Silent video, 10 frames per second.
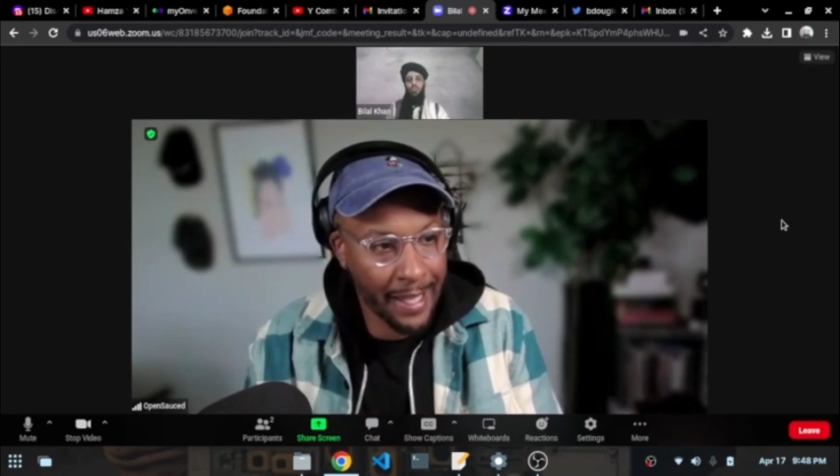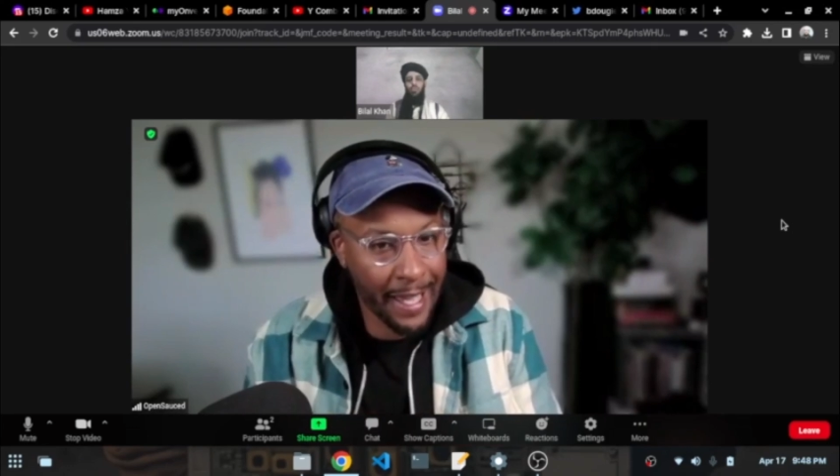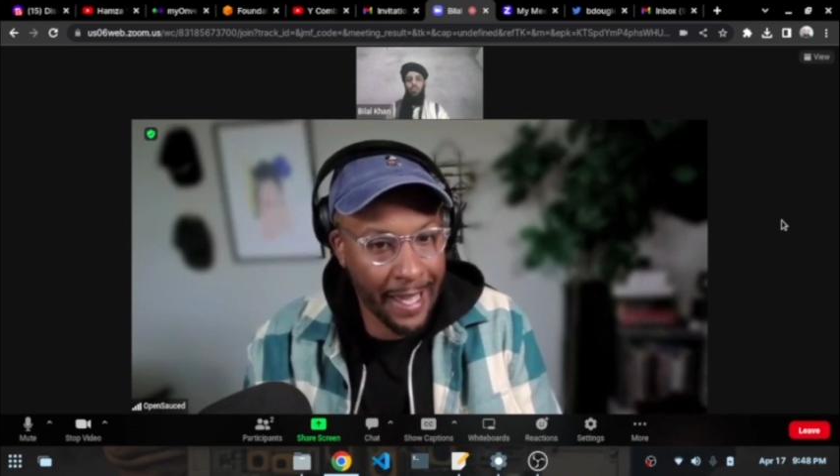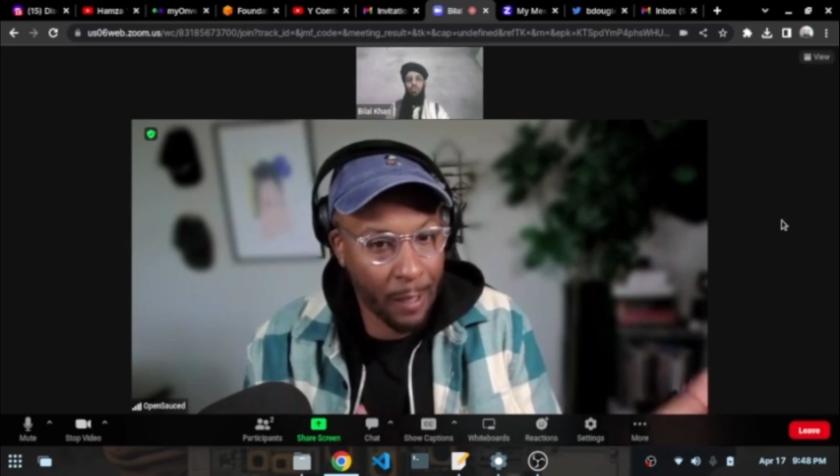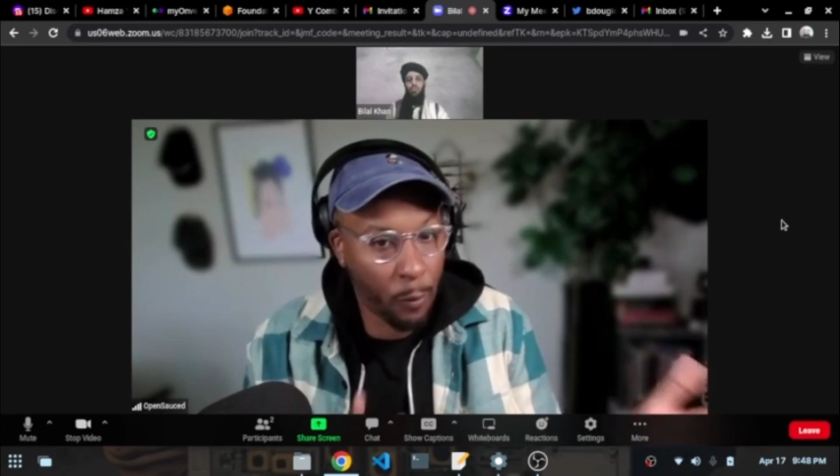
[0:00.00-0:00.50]

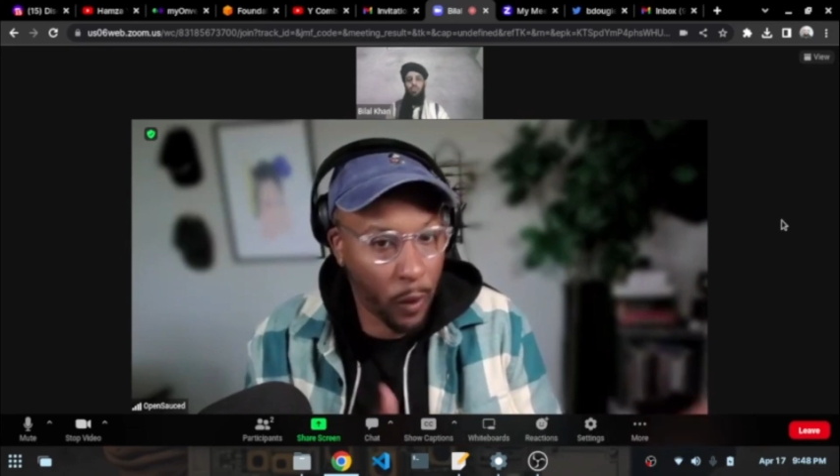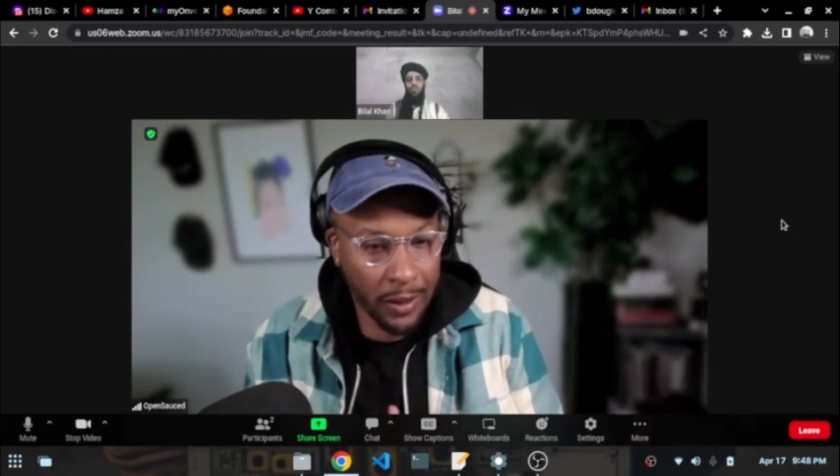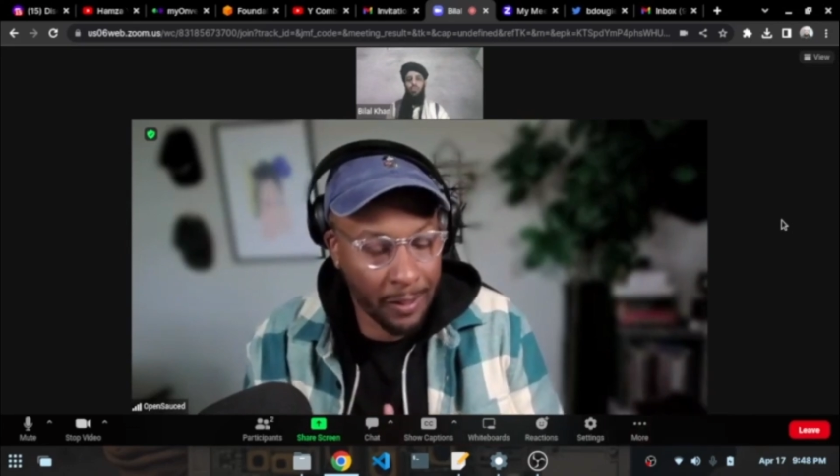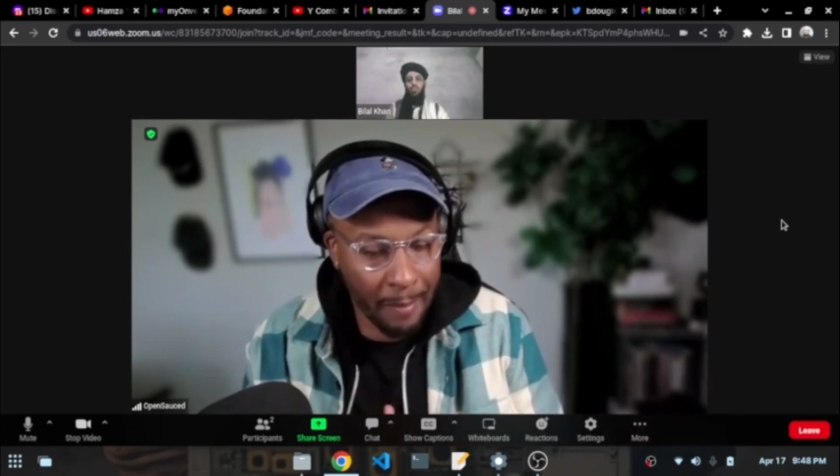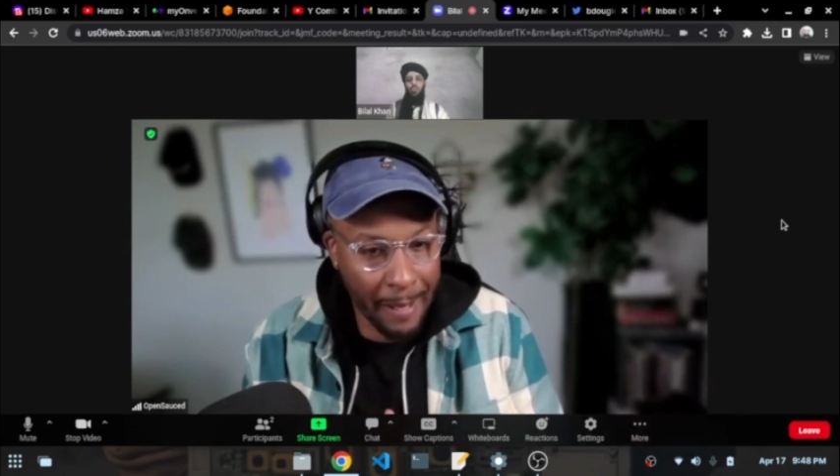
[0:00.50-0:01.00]
and it
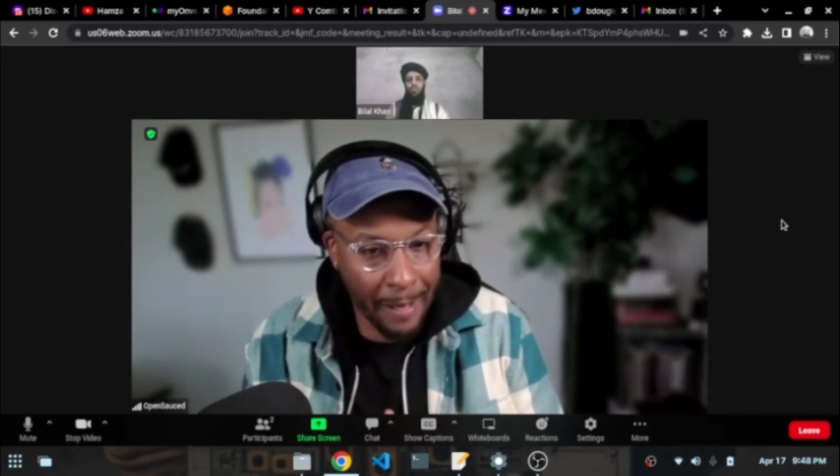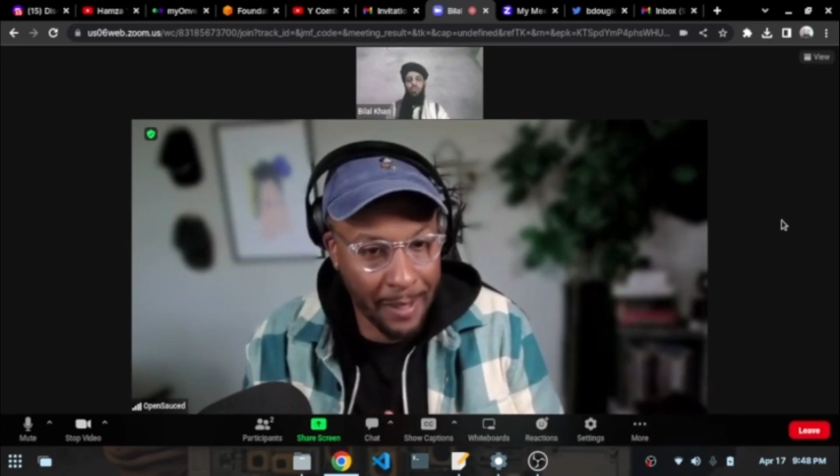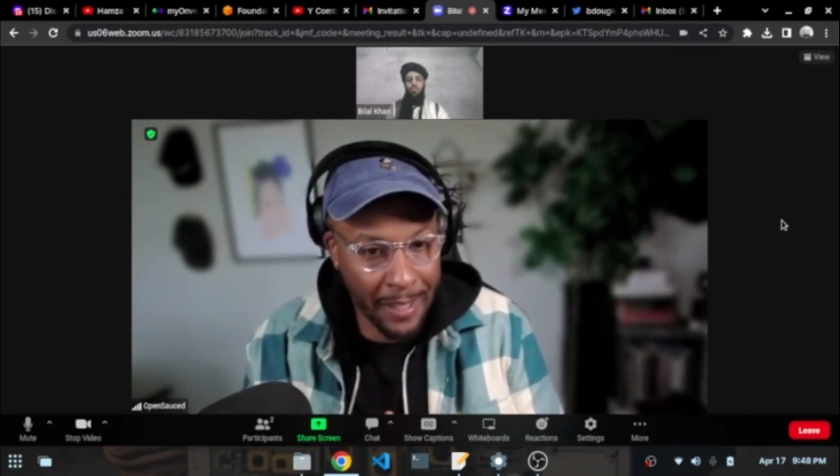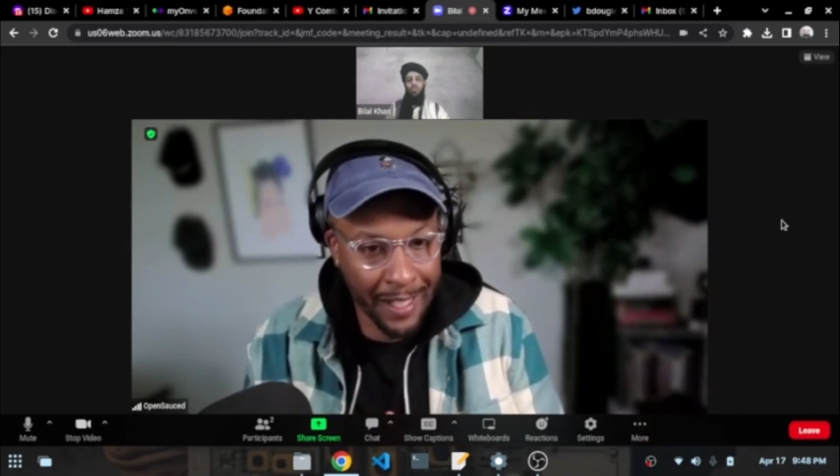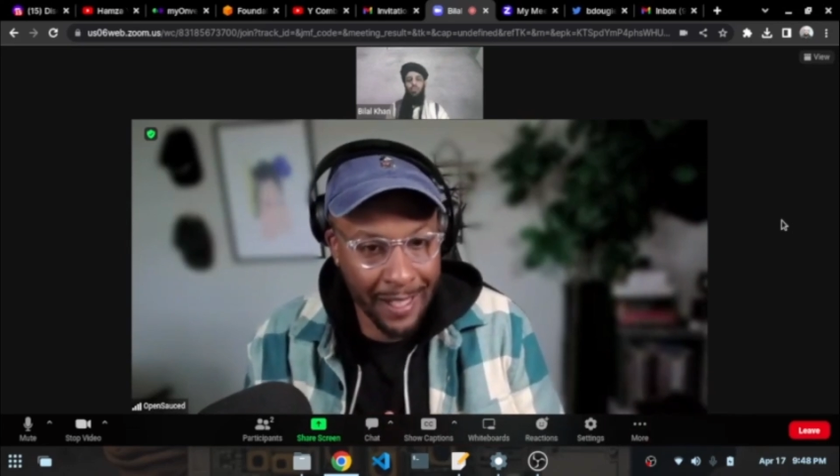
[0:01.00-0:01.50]
works on my
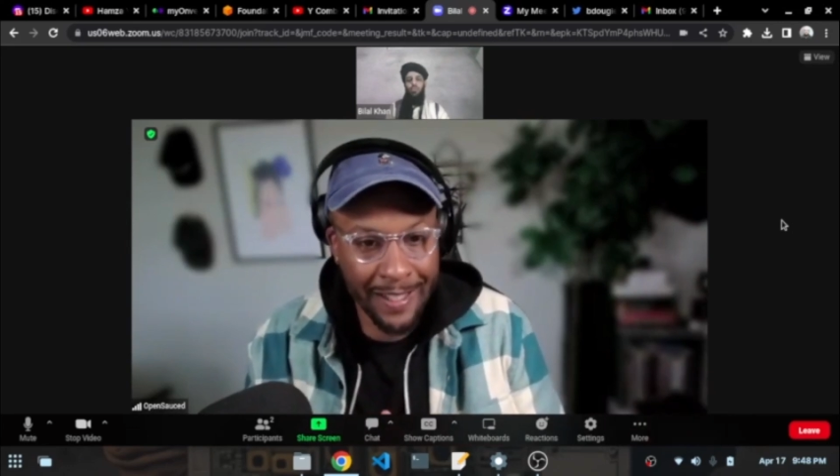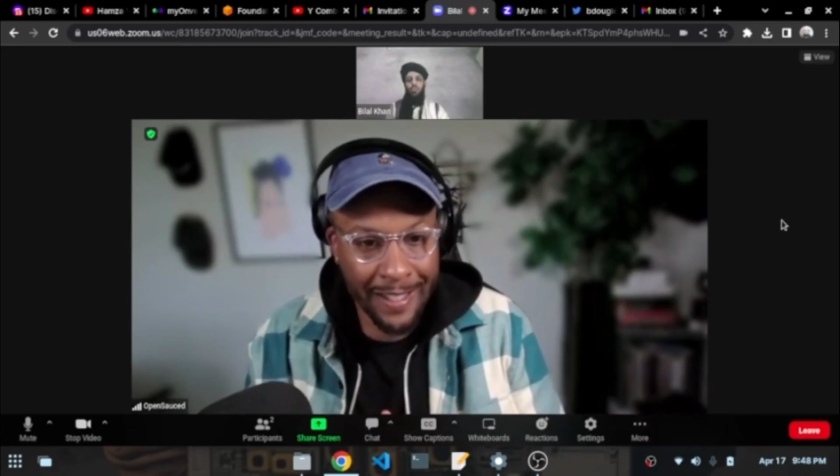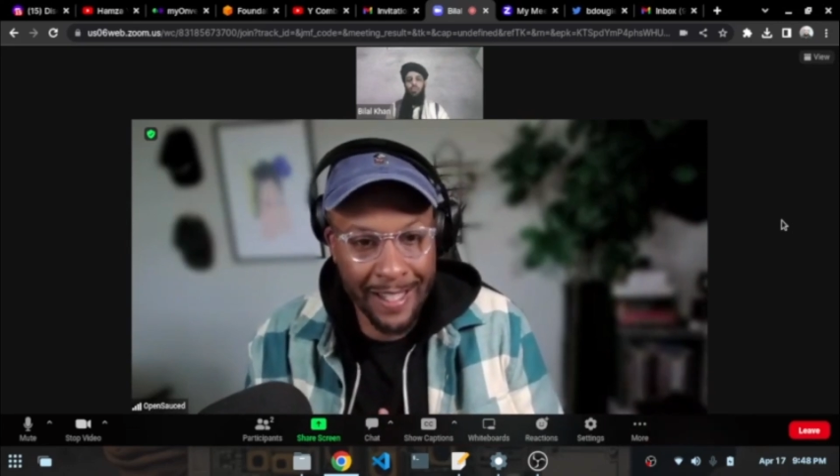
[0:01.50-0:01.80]
machine